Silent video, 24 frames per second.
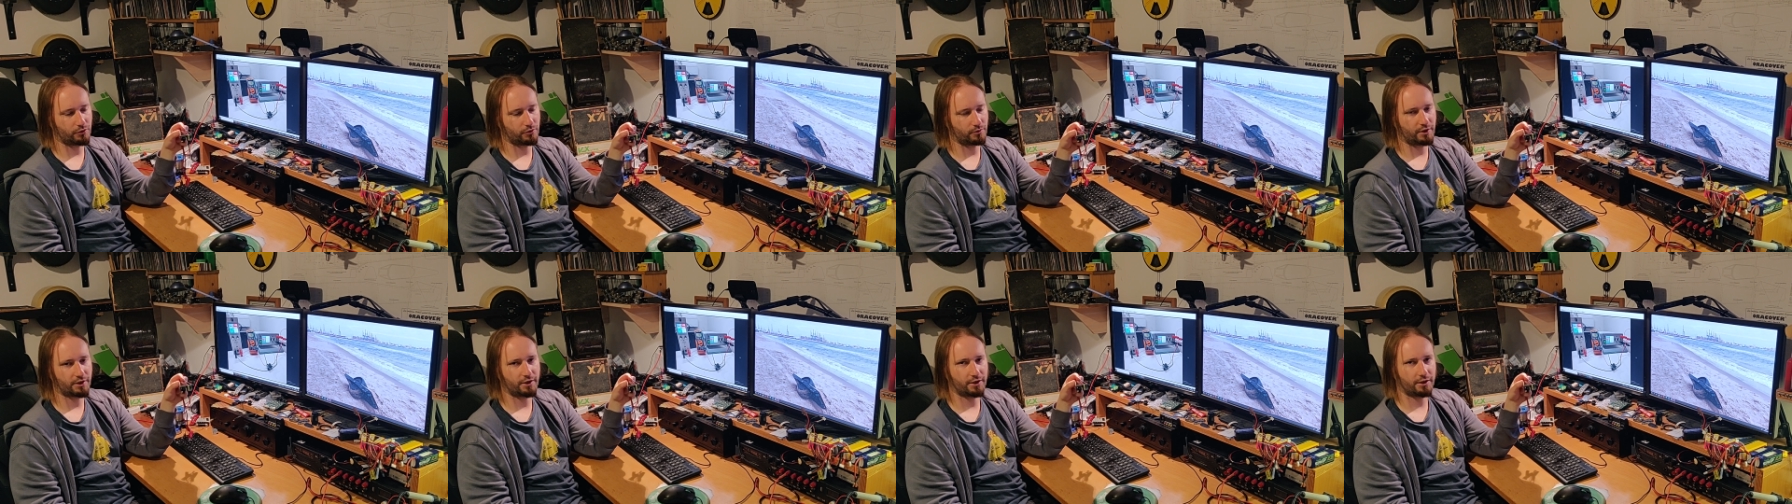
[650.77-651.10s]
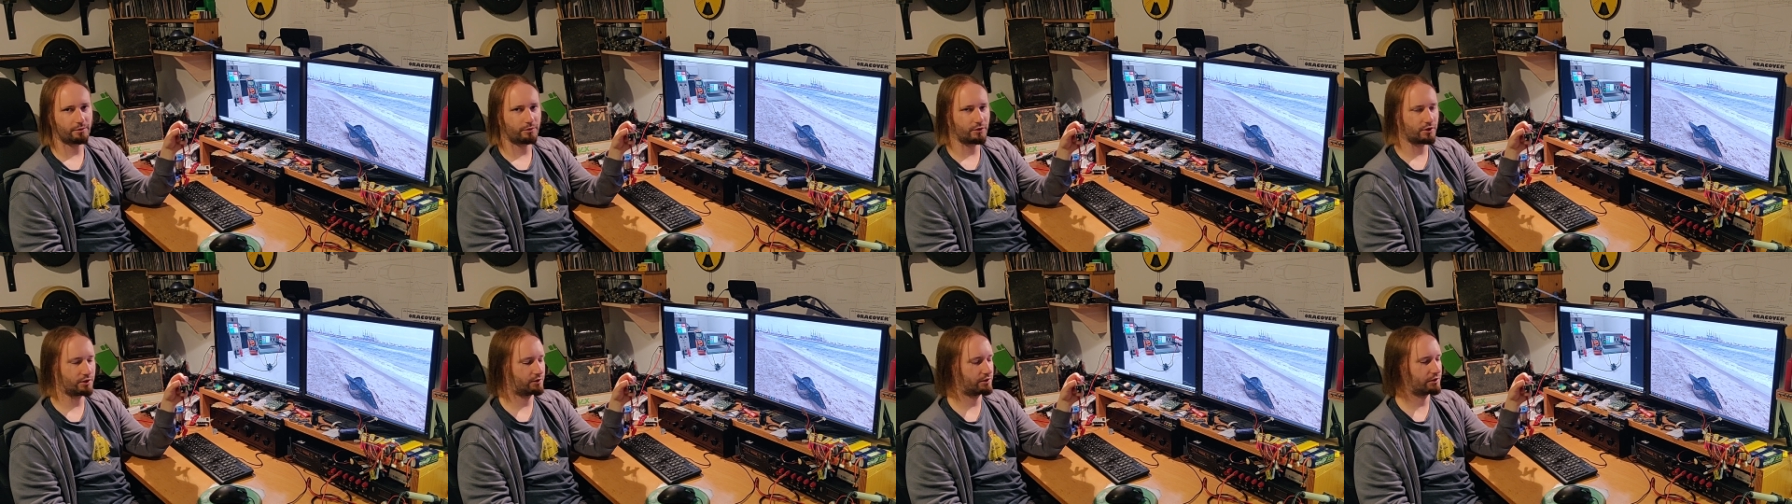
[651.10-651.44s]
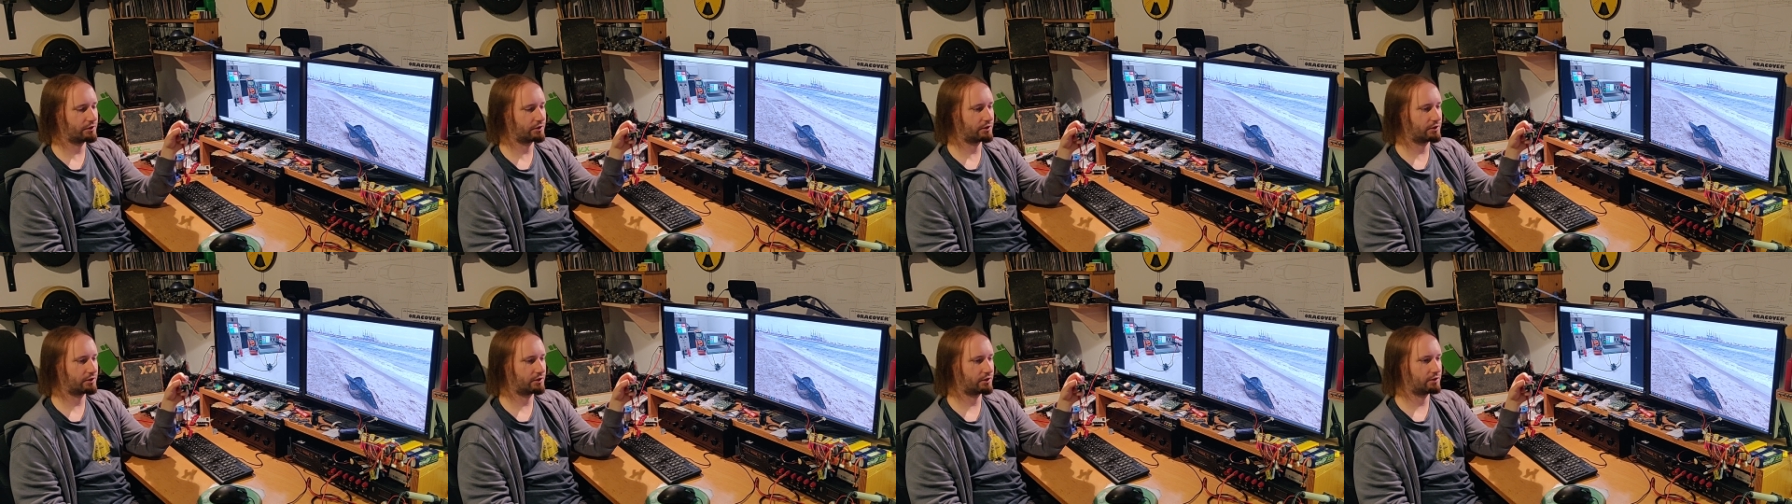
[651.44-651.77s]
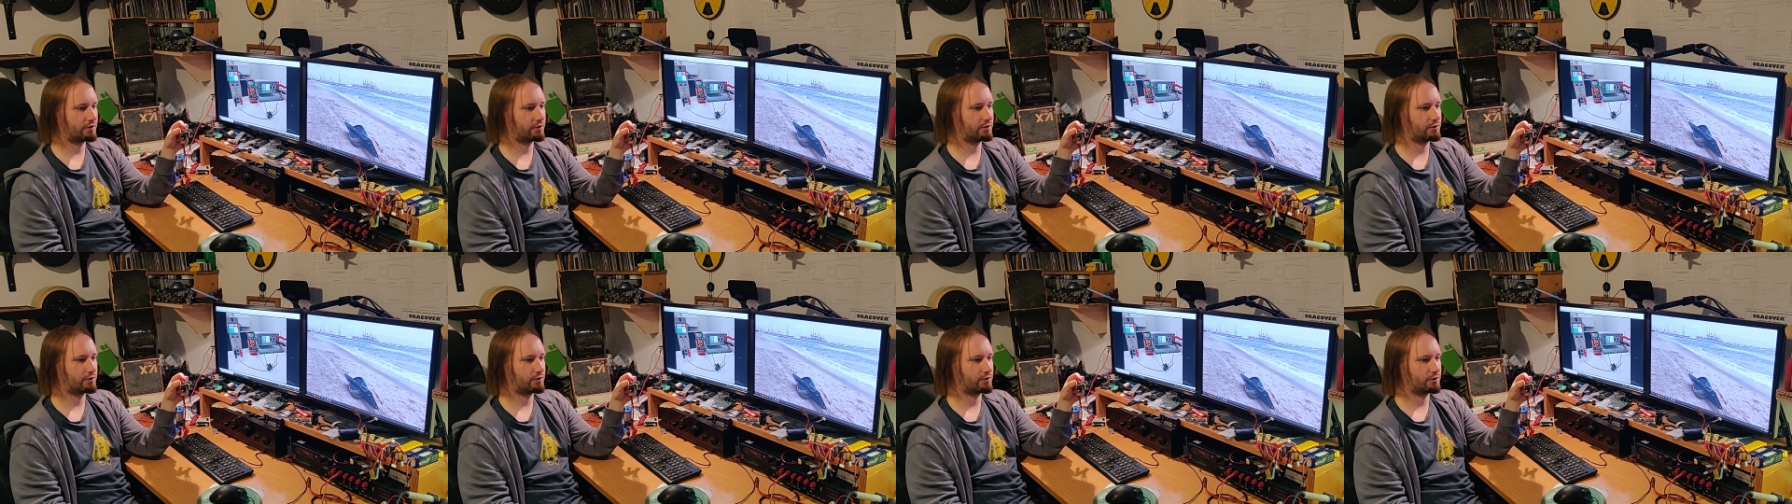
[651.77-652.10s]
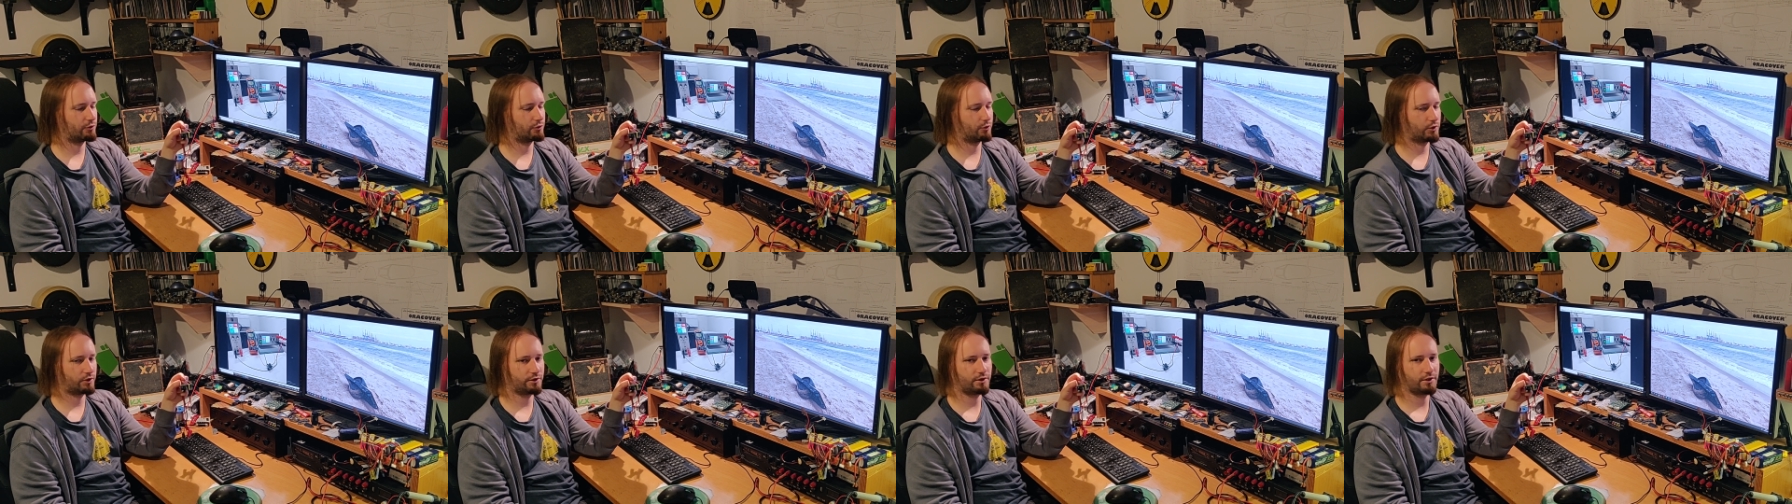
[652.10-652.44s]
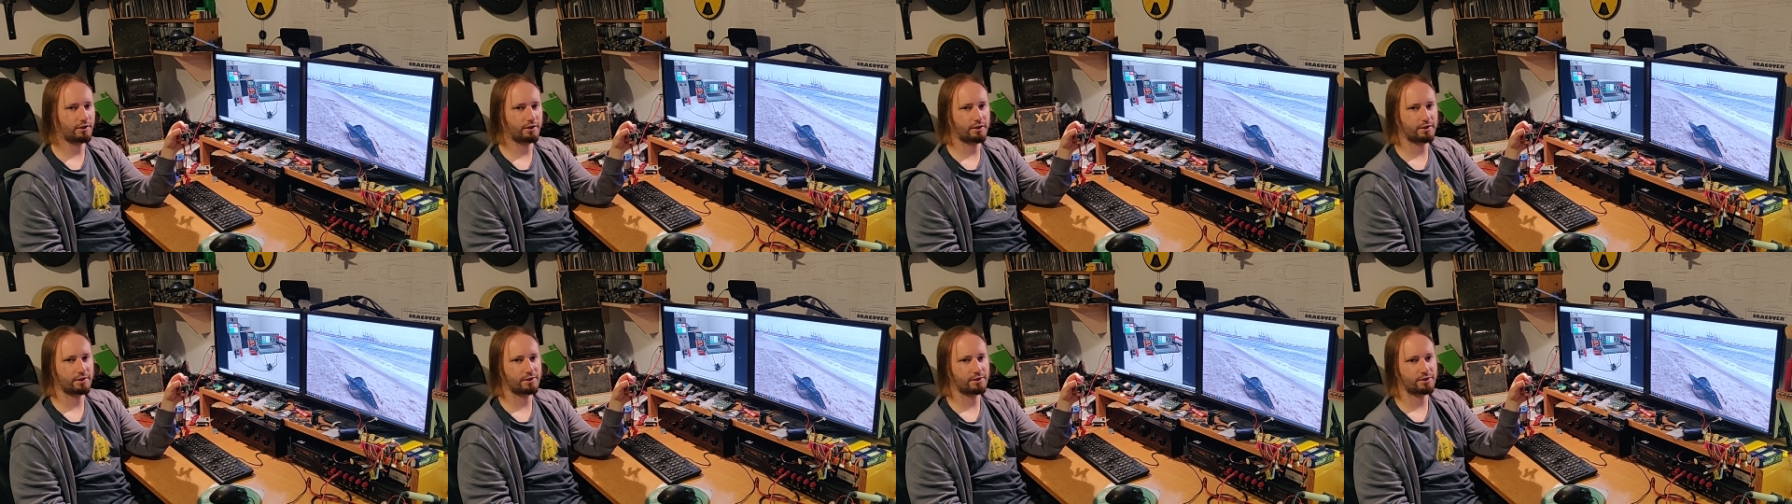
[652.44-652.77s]
but I'm building a
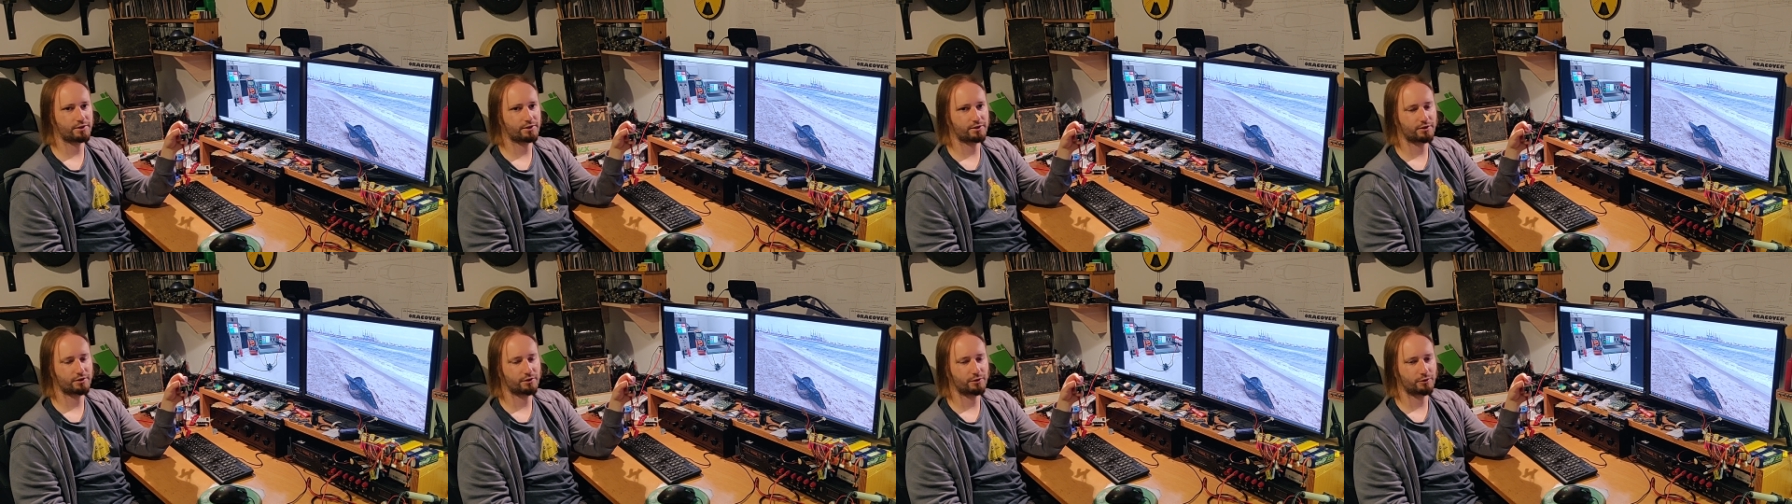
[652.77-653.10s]
20S